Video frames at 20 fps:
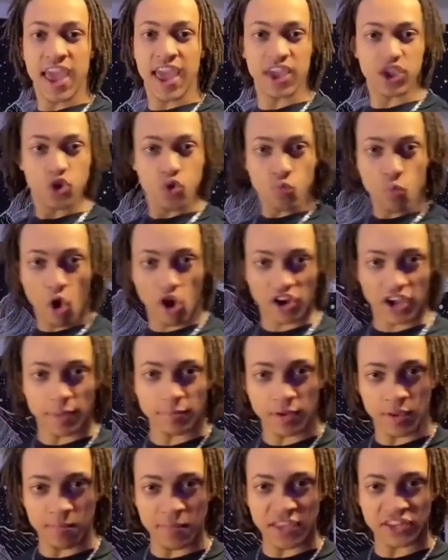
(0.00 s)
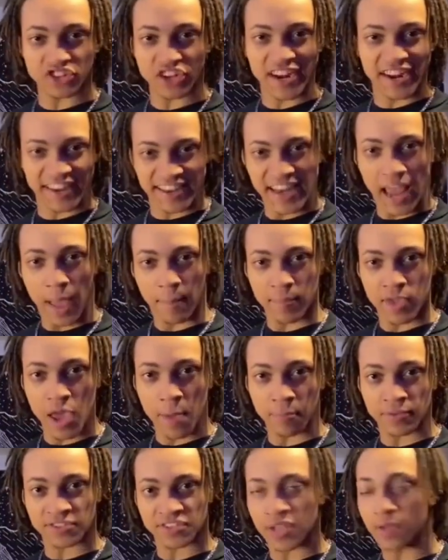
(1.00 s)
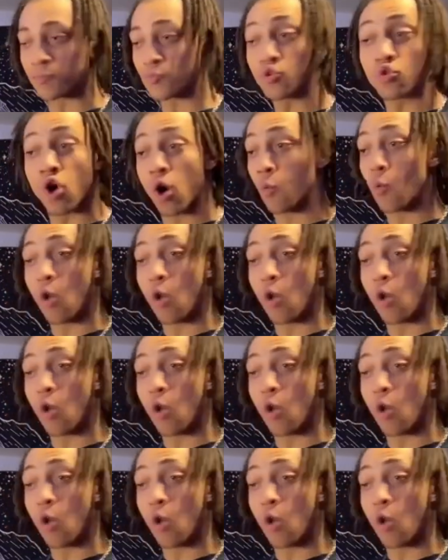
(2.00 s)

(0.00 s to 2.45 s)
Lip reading: and you walk up to me trying to dap me up or something, you gonna